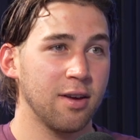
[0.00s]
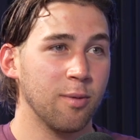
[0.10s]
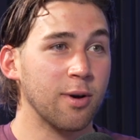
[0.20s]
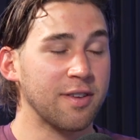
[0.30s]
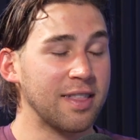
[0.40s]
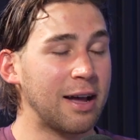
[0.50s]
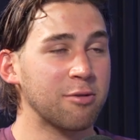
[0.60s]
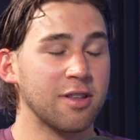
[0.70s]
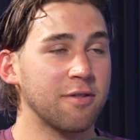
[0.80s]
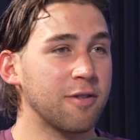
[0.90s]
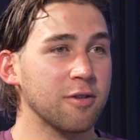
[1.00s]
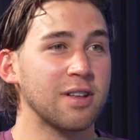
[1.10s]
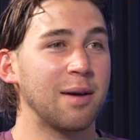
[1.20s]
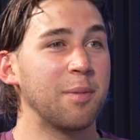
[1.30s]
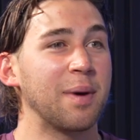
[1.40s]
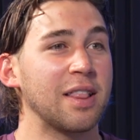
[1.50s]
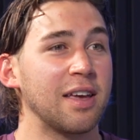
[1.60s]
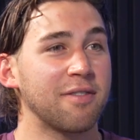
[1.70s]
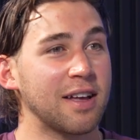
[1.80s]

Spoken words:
Whereas like that was like the first time in my life,